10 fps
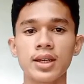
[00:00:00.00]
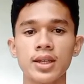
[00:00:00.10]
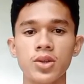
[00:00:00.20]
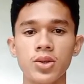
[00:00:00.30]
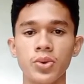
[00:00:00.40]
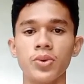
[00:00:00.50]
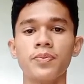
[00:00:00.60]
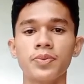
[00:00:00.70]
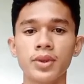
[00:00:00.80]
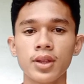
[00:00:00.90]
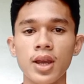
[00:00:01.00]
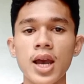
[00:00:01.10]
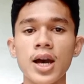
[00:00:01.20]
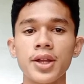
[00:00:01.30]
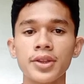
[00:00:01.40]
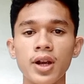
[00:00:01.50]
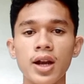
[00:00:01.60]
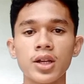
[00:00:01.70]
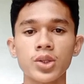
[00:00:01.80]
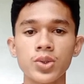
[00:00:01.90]
do. There
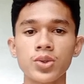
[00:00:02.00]
are two